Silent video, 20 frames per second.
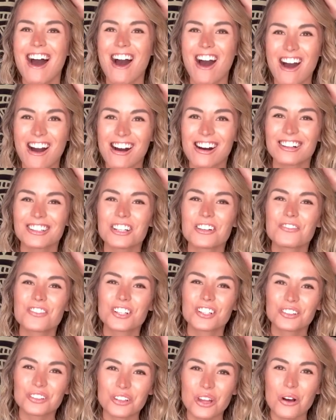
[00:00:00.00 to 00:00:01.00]
all of
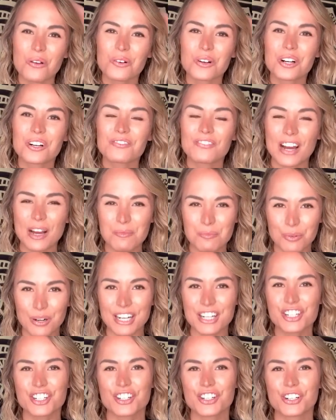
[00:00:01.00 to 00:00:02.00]
the lower
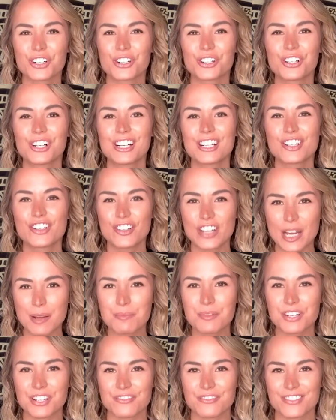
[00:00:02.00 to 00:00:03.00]
vibrational
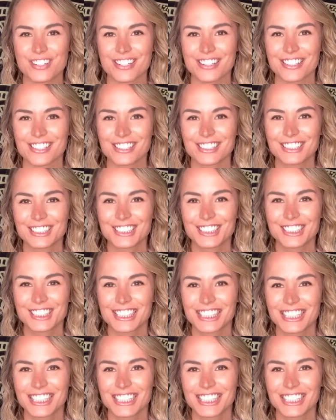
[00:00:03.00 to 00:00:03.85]
shapeshifters.